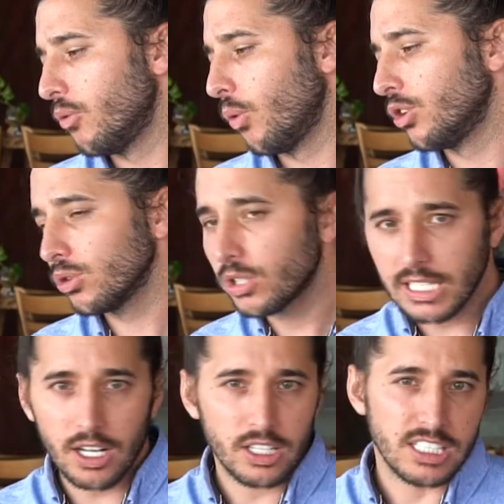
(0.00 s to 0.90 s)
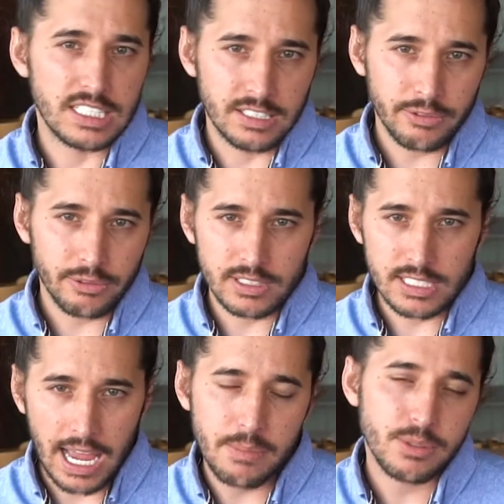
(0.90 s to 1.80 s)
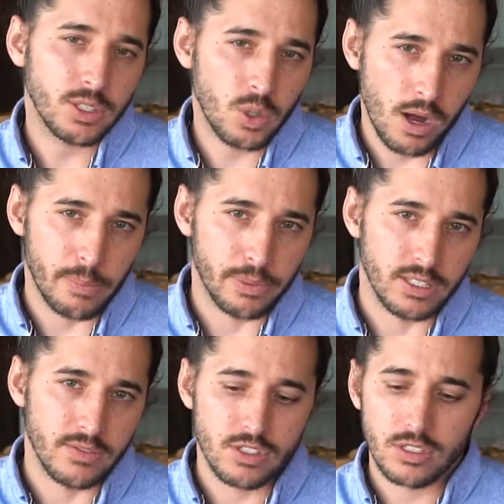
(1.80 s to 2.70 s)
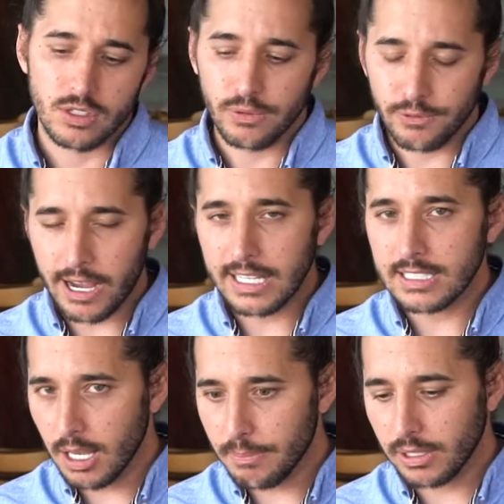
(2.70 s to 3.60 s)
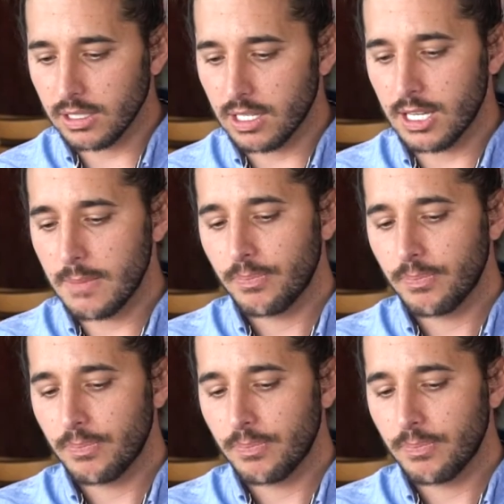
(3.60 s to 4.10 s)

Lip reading: when you look at the different types of cooperatives, you find typically